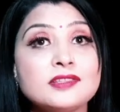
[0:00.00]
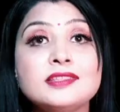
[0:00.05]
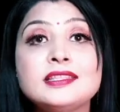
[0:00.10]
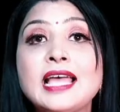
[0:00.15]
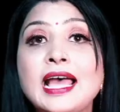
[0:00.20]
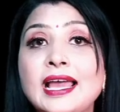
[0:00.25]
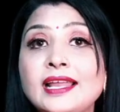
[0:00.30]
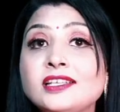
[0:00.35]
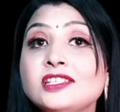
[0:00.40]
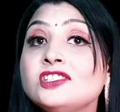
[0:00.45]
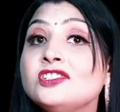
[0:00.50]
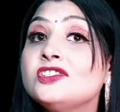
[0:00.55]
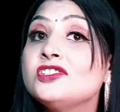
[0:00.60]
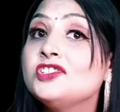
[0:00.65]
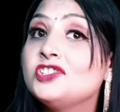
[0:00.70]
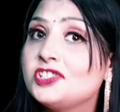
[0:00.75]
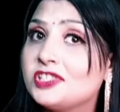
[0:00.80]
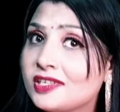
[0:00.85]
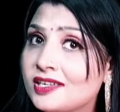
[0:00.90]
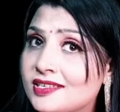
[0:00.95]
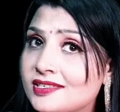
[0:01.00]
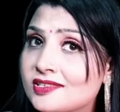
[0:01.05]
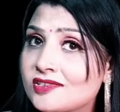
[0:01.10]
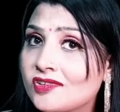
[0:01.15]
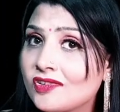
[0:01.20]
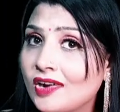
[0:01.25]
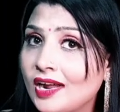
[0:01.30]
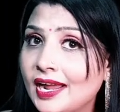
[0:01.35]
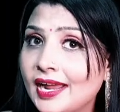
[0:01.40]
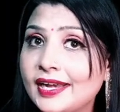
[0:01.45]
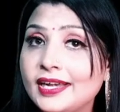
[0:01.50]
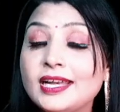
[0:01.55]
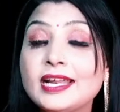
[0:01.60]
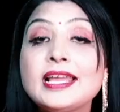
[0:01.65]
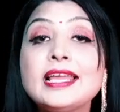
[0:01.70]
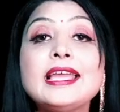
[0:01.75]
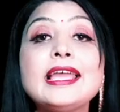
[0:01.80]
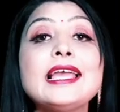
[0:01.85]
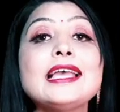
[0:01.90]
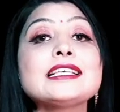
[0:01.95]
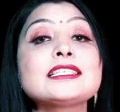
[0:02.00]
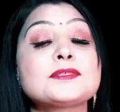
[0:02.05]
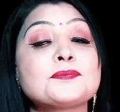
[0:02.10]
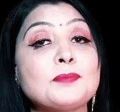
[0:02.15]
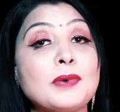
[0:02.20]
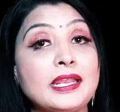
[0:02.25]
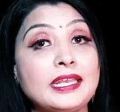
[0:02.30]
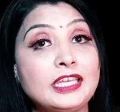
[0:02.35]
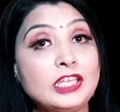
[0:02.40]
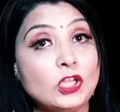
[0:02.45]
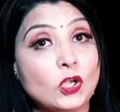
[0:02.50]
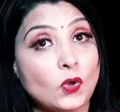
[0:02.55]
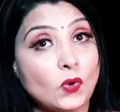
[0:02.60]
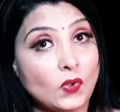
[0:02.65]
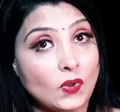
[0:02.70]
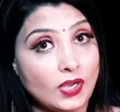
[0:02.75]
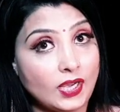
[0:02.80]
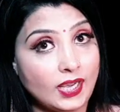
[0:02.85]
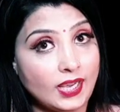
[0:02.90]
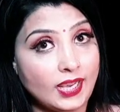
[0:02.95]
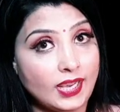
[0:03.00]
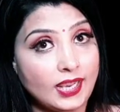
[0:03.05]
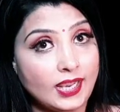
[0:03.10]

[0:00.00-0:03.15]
then just write Espanol.